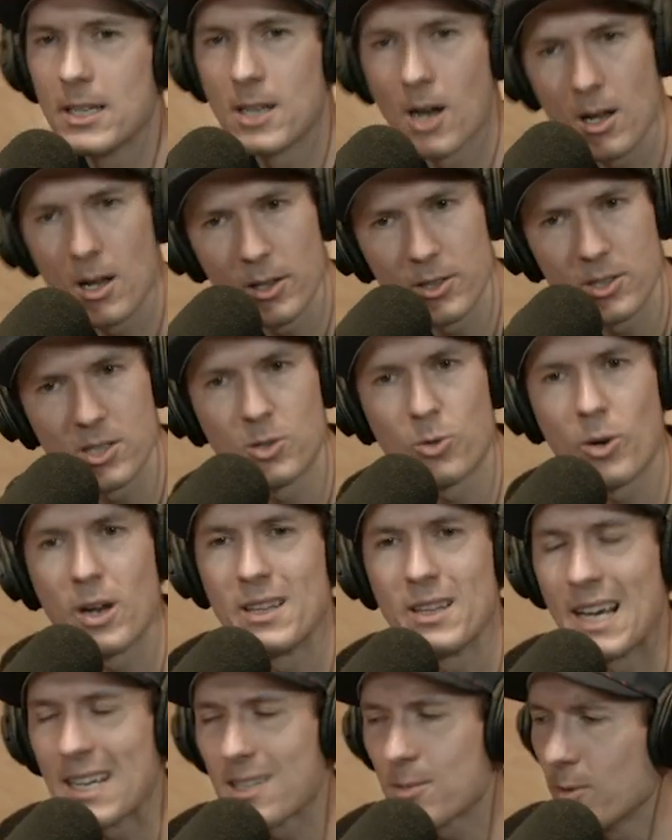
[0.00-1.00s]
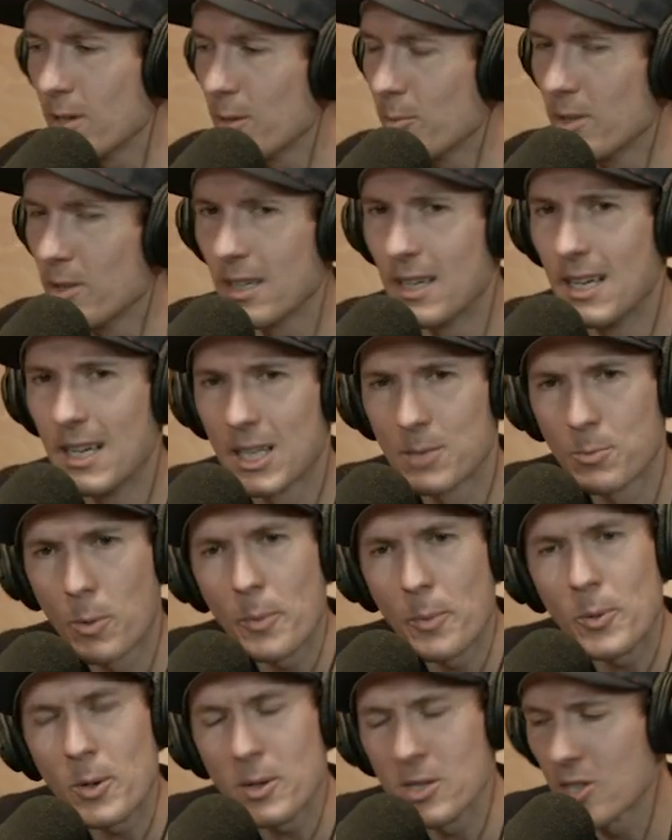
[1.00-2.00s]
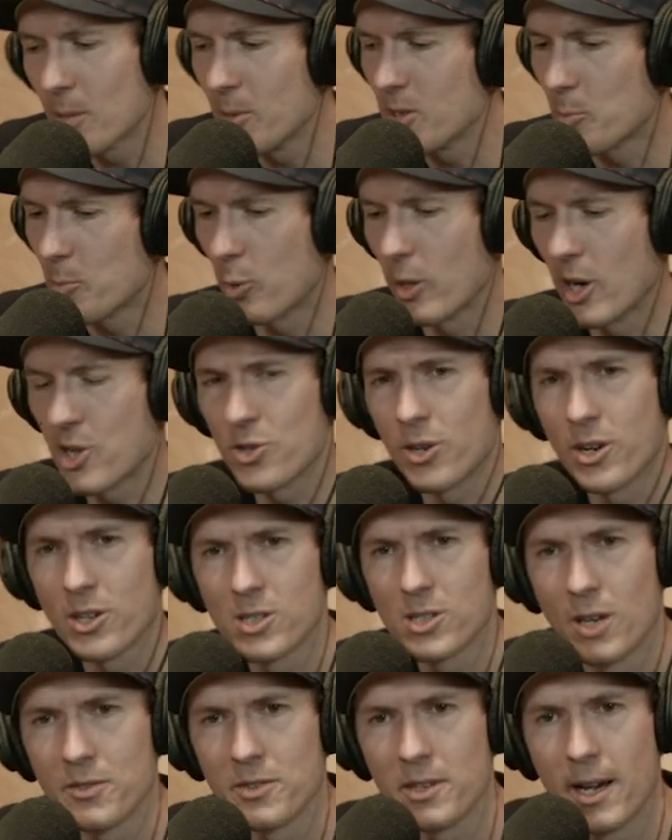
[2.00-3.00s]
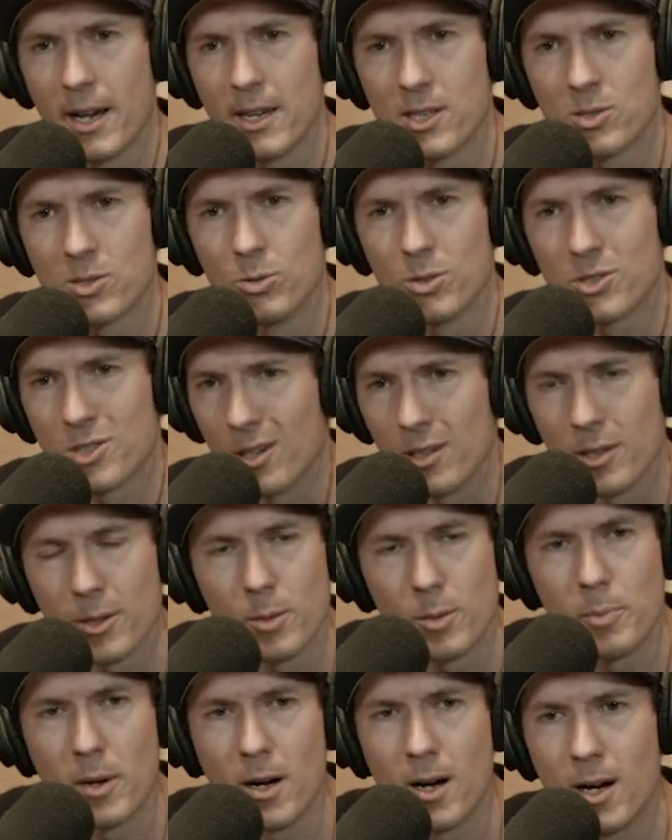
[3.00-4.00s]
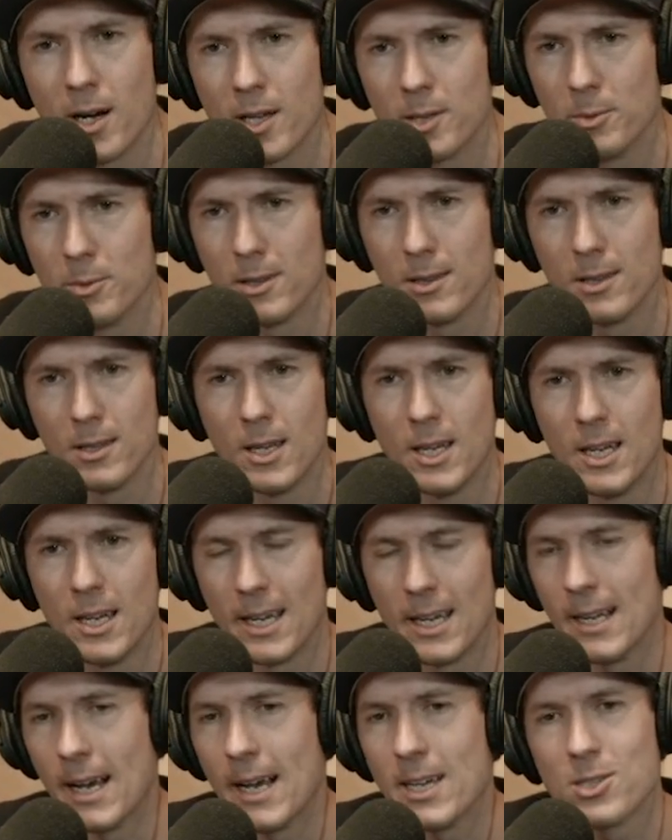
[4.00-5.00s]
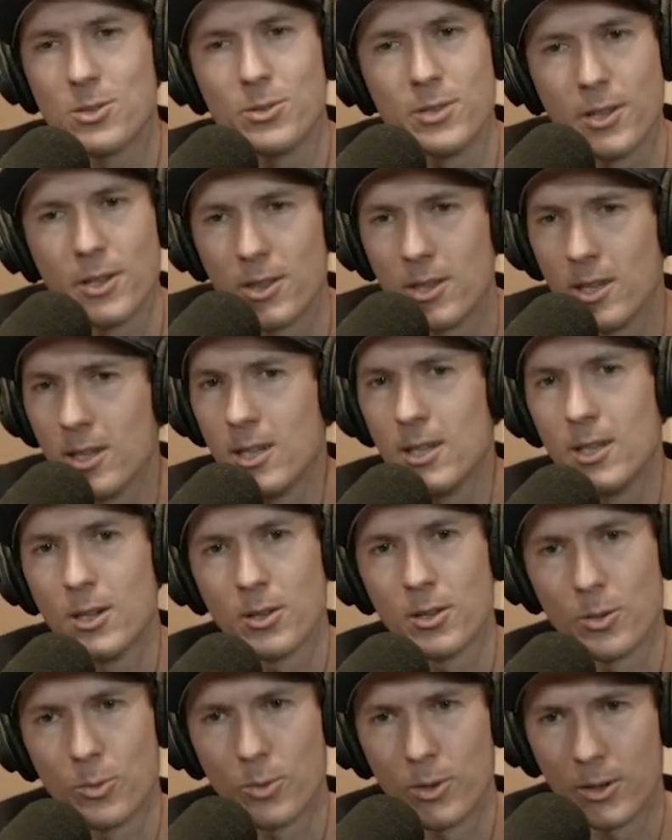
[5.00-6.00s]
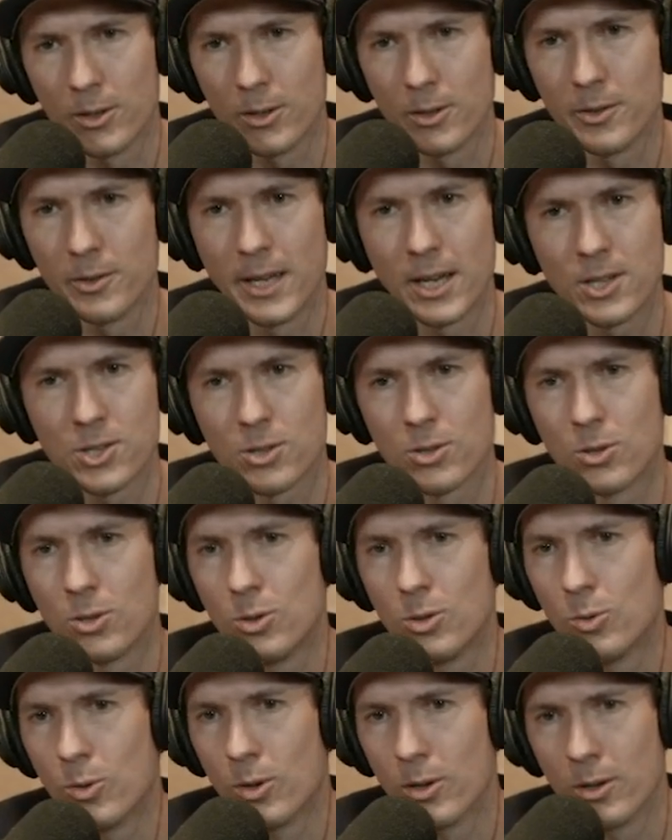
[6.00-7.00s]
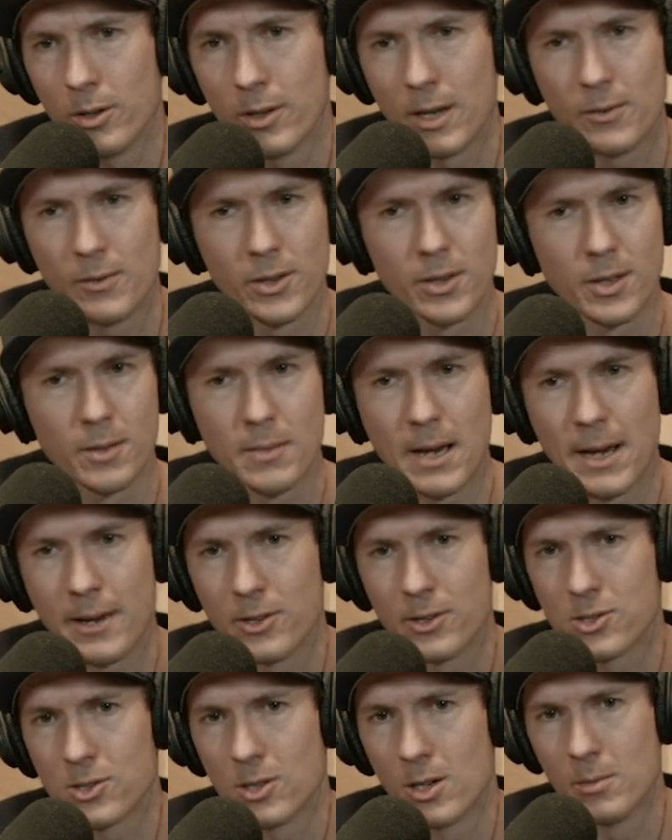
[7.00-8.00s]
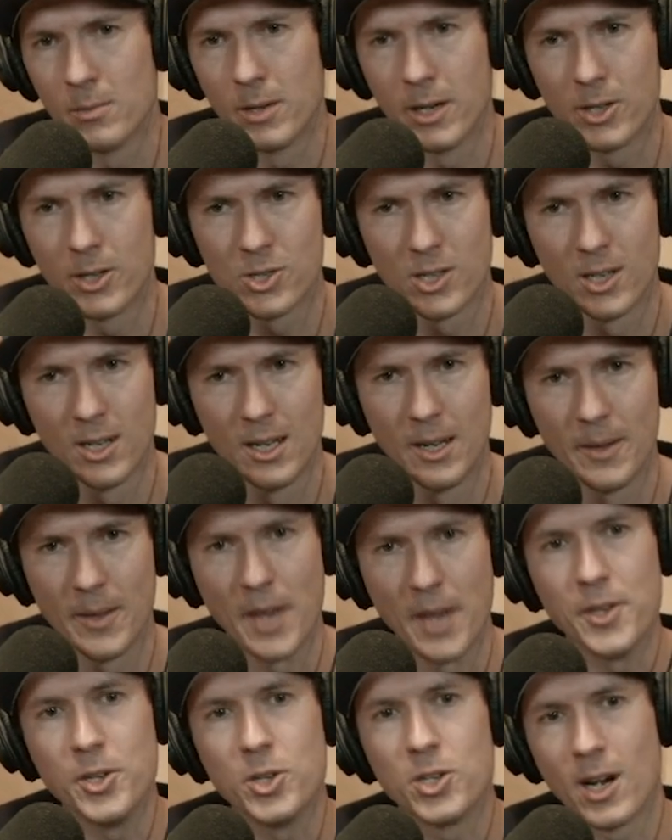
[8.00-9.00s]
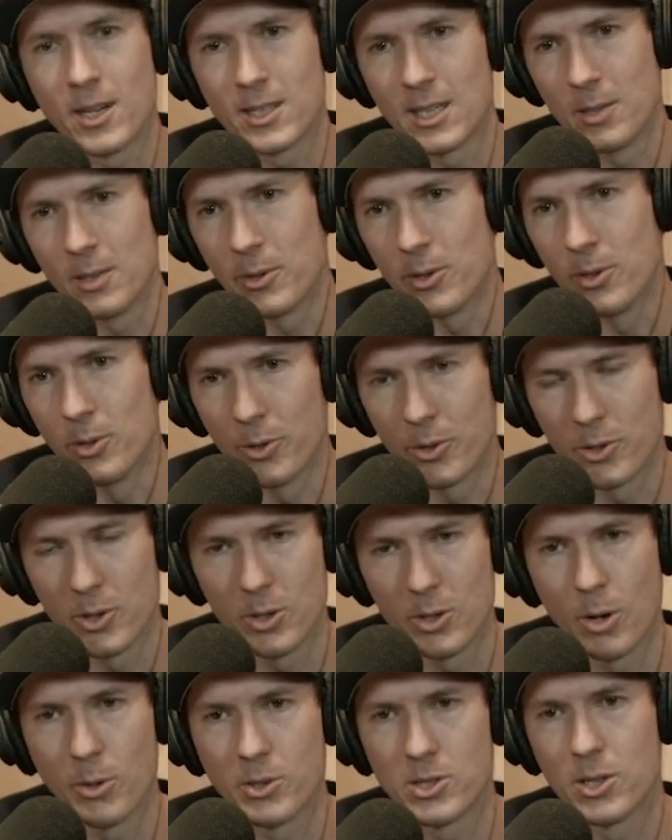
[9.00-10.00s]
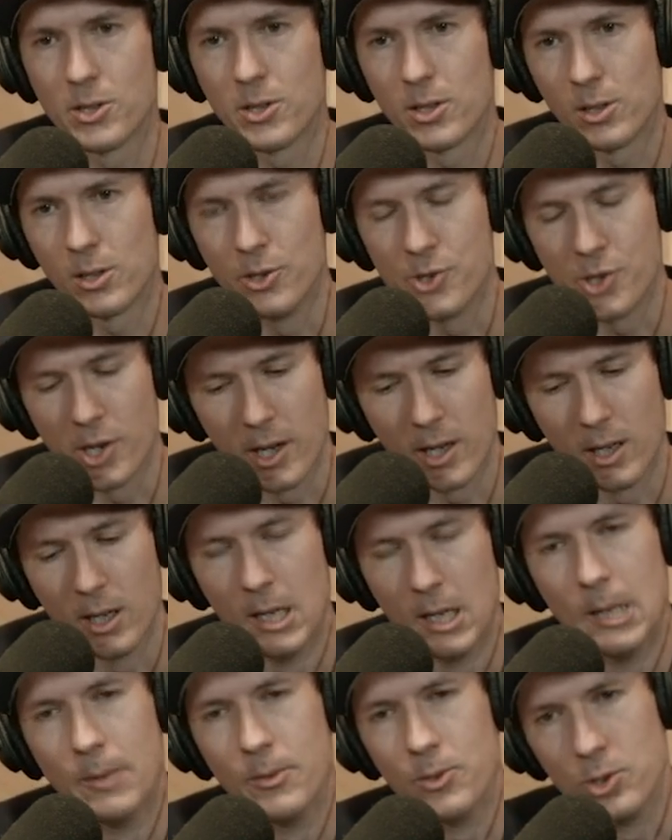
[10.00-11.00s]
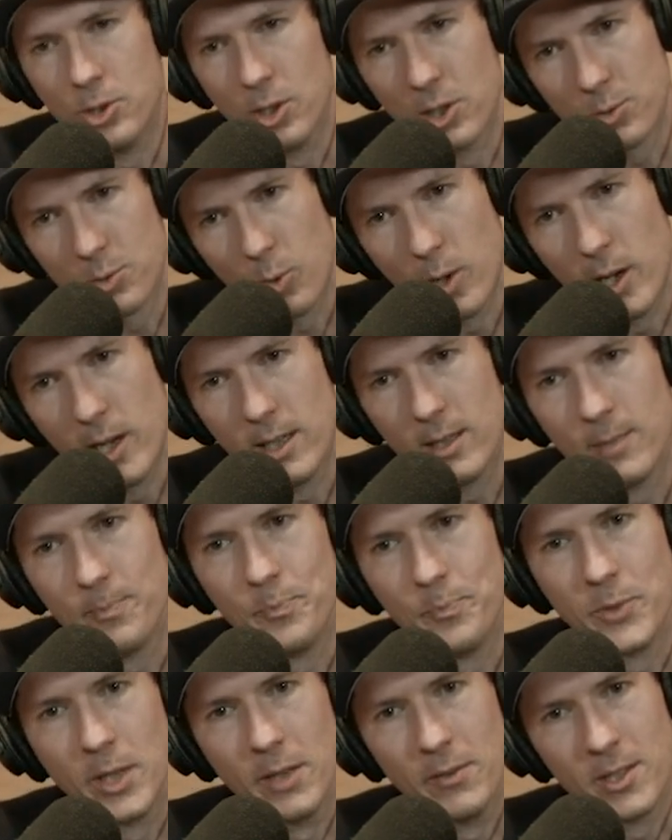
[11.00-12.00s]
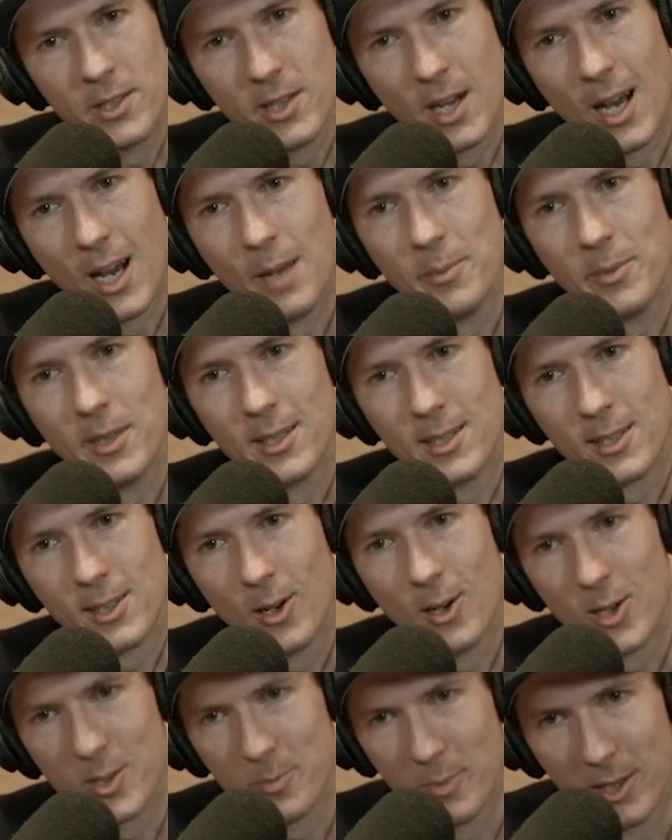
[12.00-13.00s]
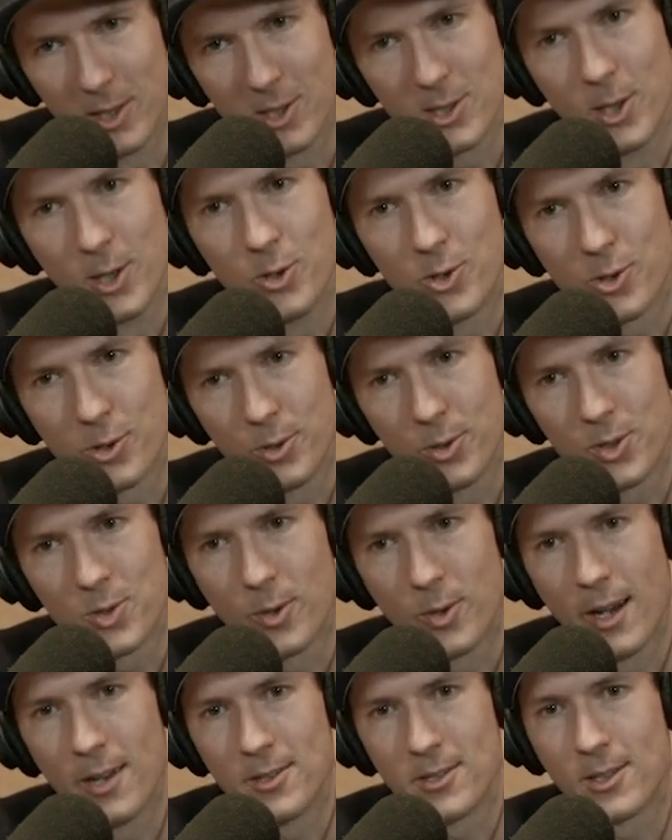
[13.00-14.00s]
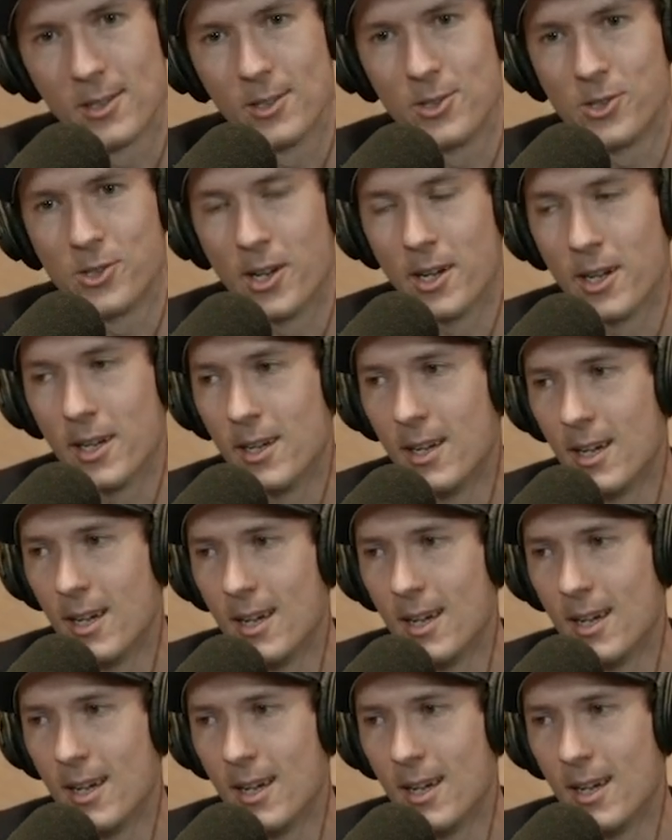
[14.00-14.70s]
College is great. That's when it really because we're putting so much pressure on ourselves in high school. It's our little pond. We think in high school you think you yeah. know the world. That's your whole world. Everything matters so much. And then you talk to anyone older, you always hear the cliche: just wait, give it time, get to college. But it's so true. It's why it's a cliche.